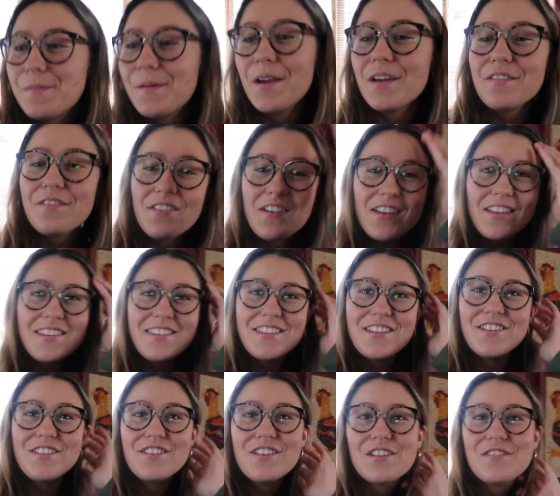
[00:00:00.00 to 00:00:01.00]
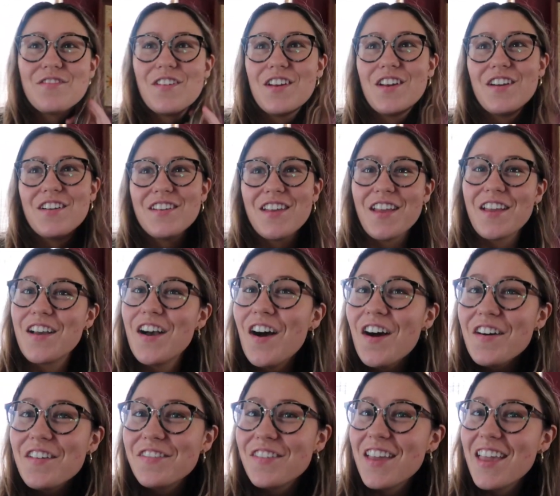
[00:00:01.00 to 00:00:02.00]
breakfast and drink my Dunkin
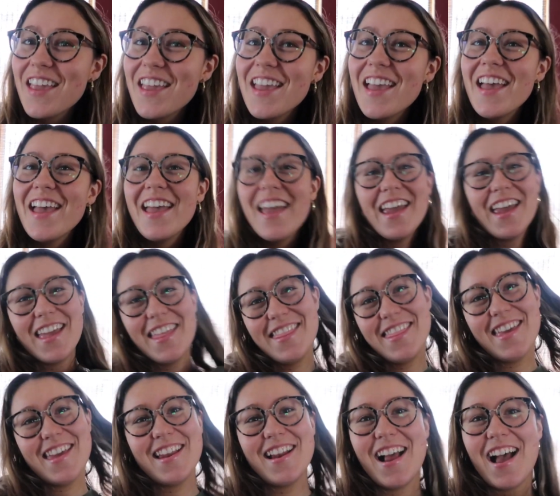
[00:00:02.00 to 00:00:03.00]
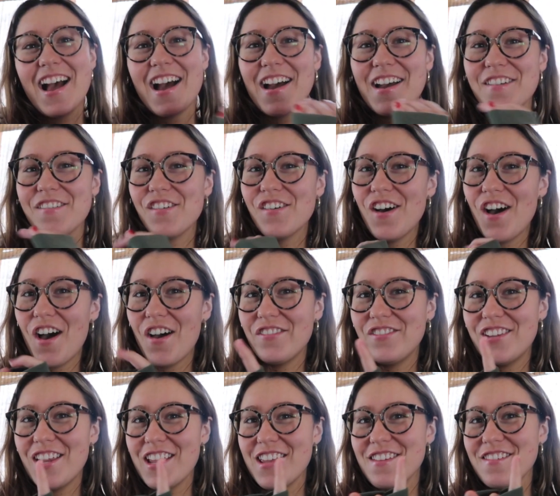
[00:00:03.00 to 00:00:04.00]
coffee. And then I will
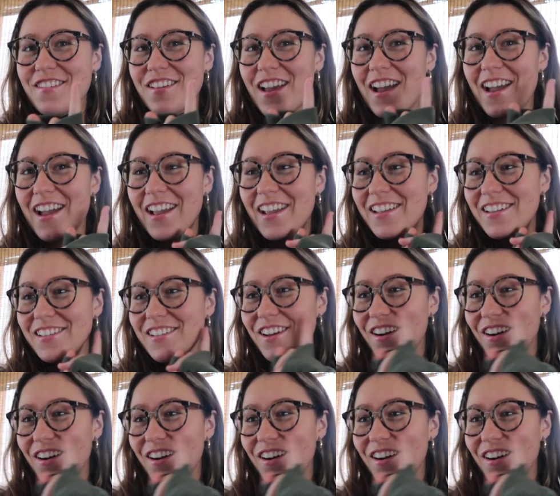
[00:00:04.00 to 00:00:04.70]
update you guys